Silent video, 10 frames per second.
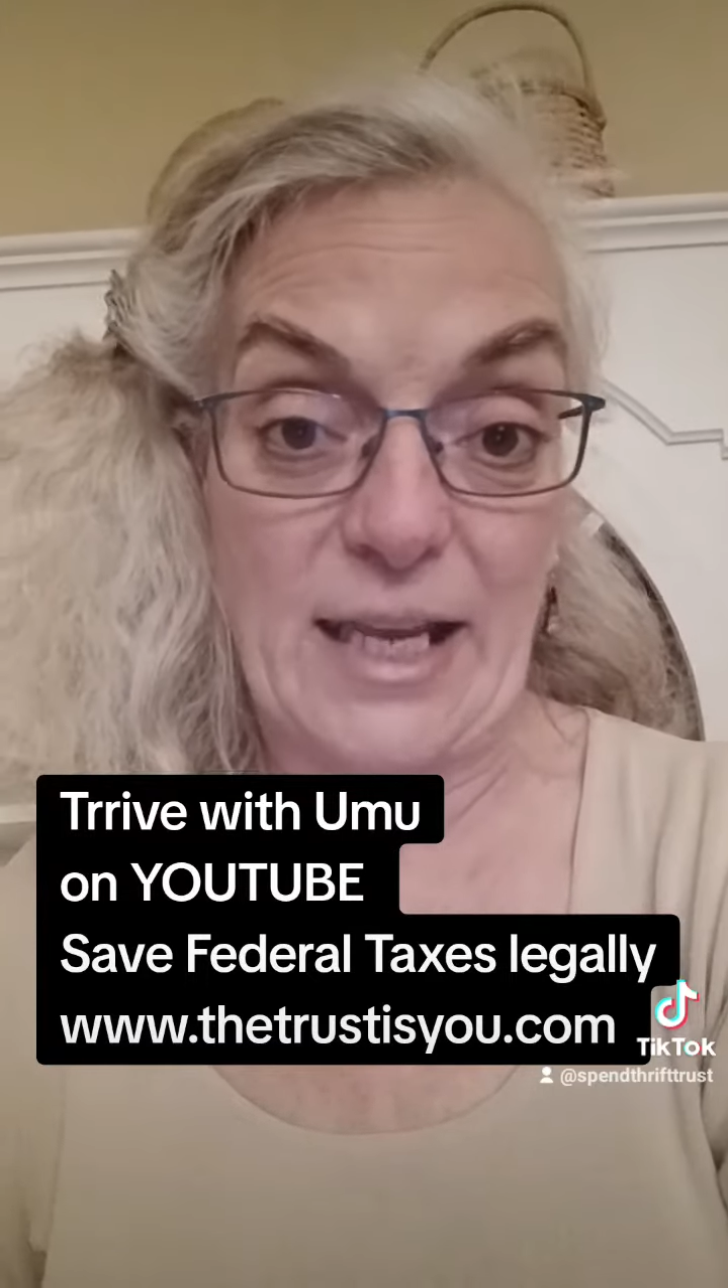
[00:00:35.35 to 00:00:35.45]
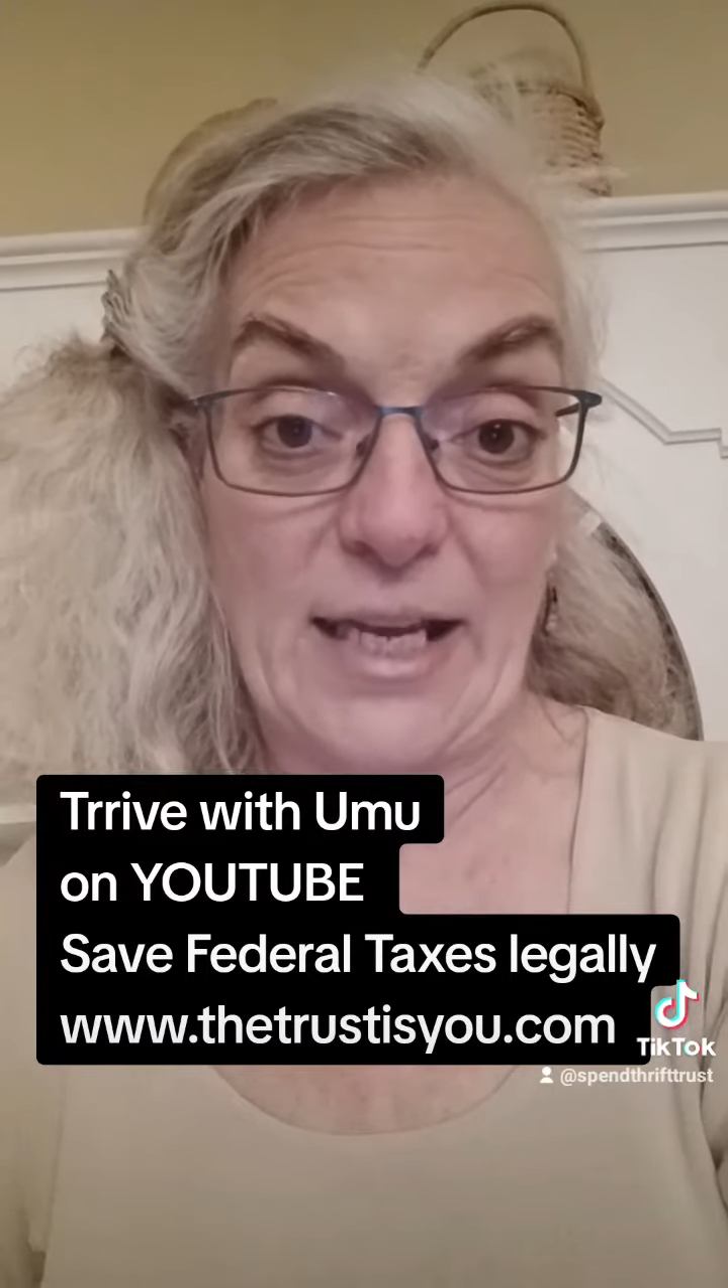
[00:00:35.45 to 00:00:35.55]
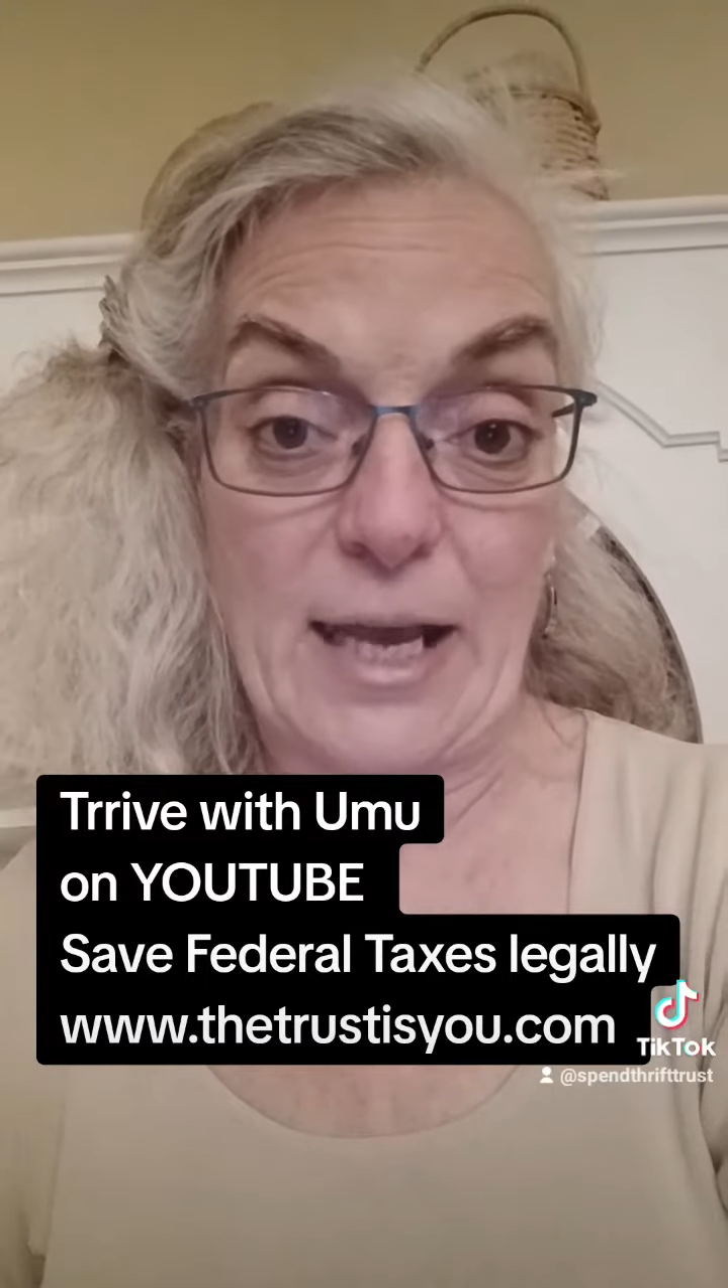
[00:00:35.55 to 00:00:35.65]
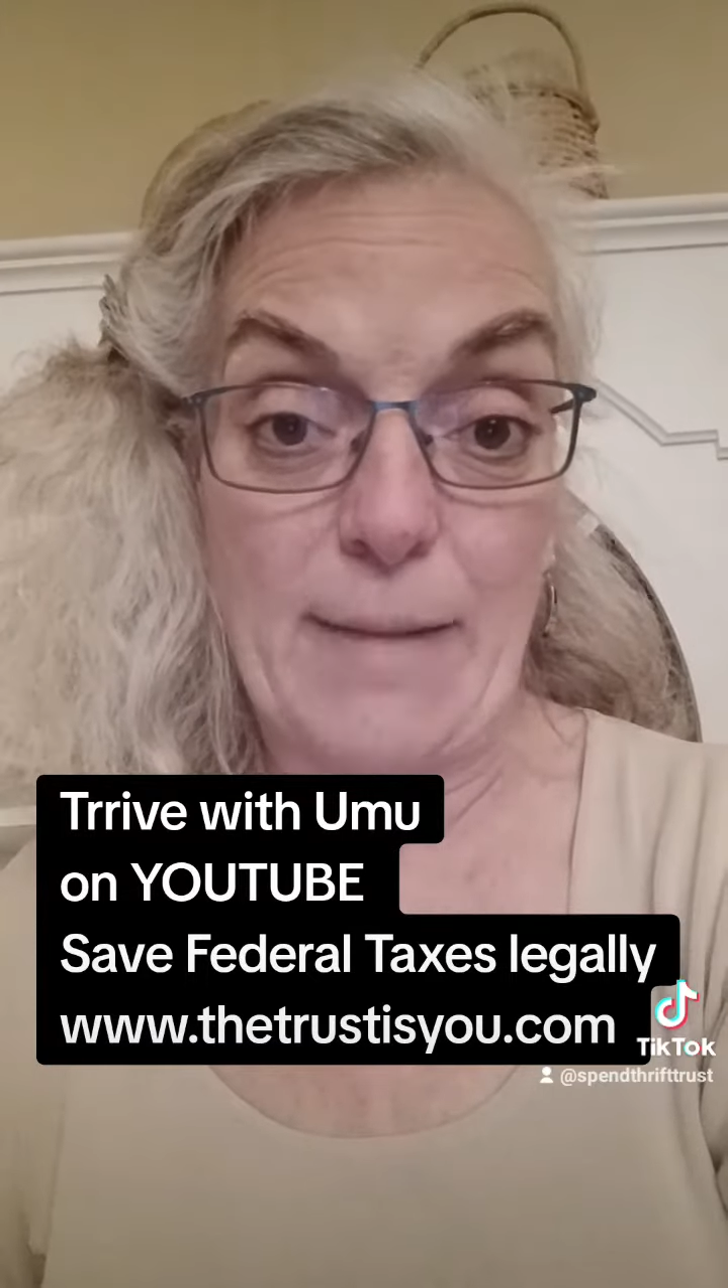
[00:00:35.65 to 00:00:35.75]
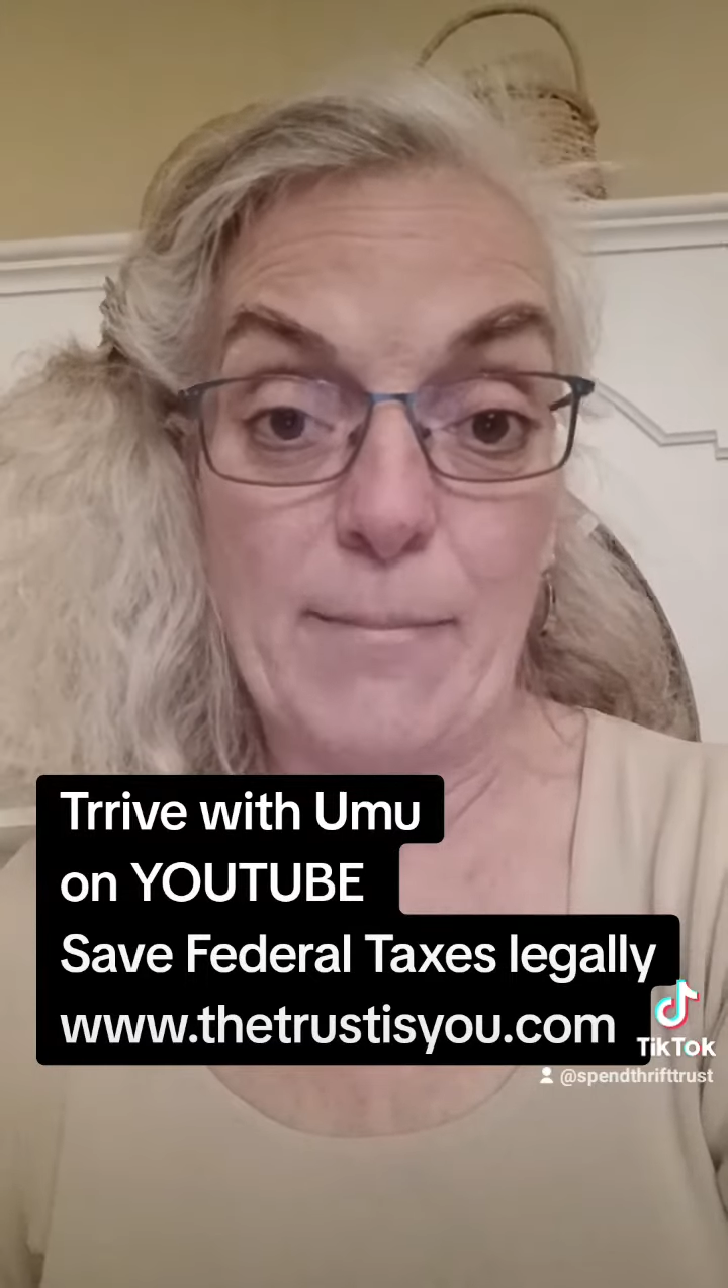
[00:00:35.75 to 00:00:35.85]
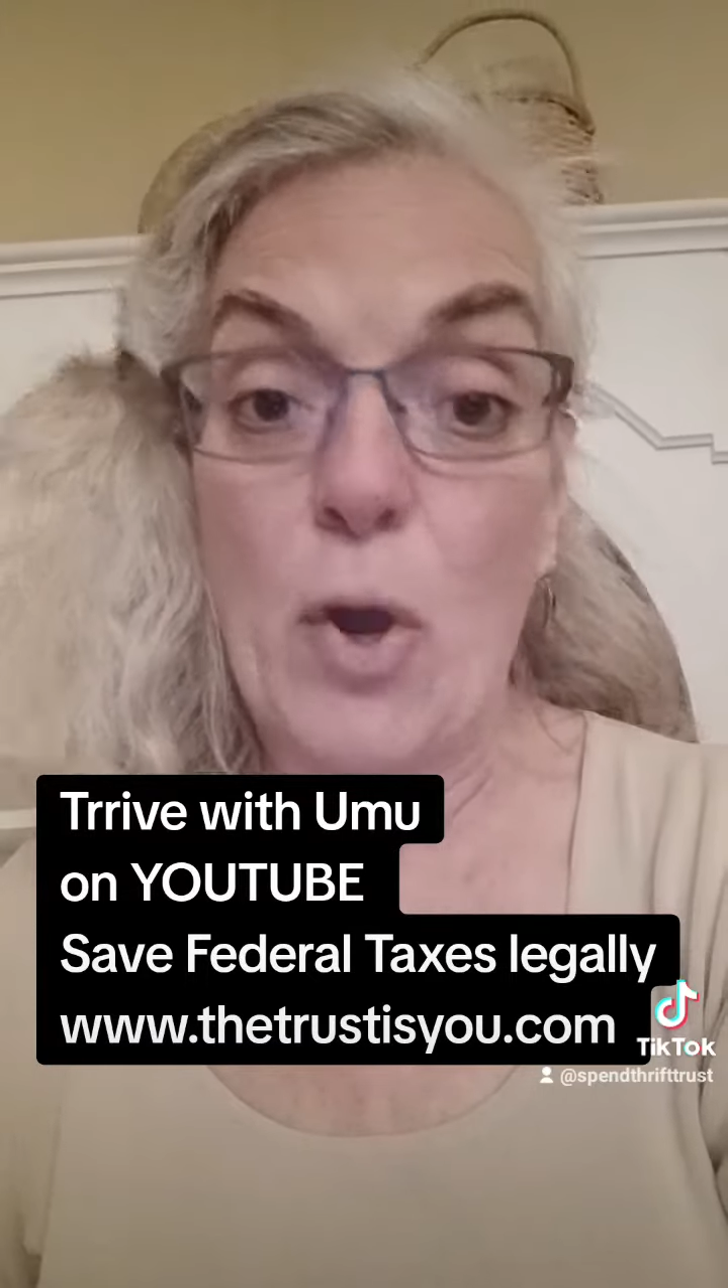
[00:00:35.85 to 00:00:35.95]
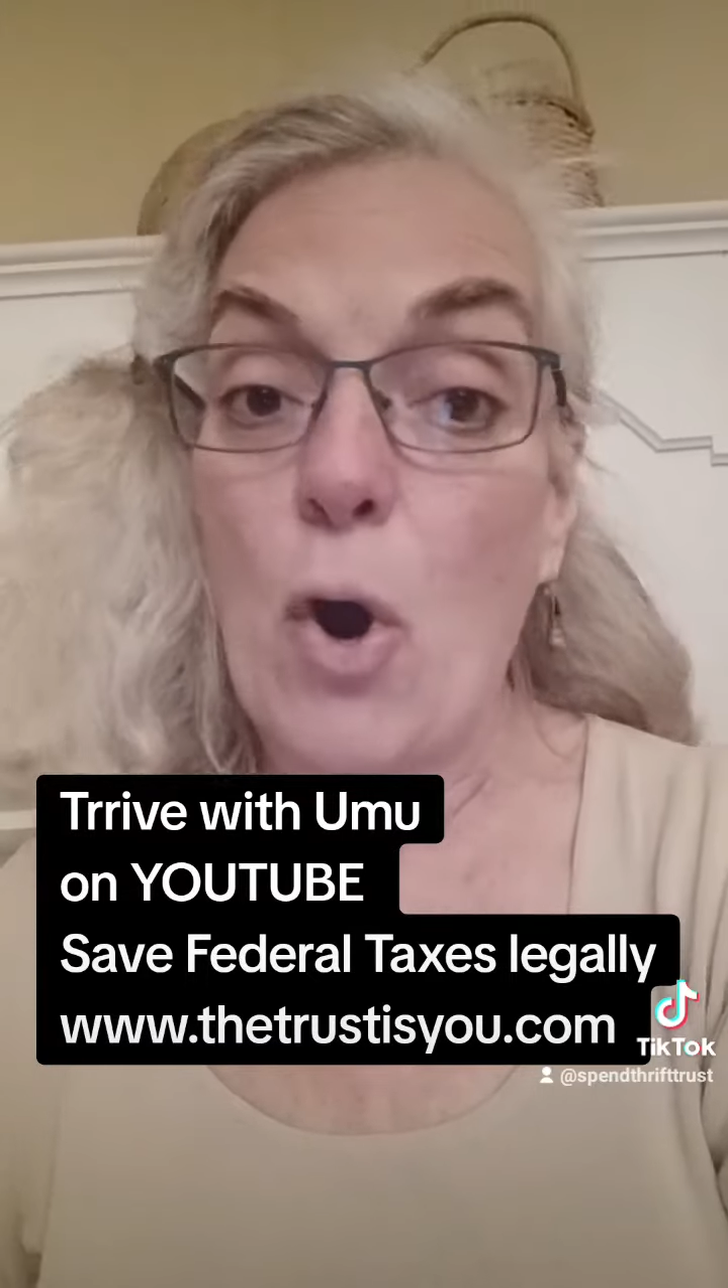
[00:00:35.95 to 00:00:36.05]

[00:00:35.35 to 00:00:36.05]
income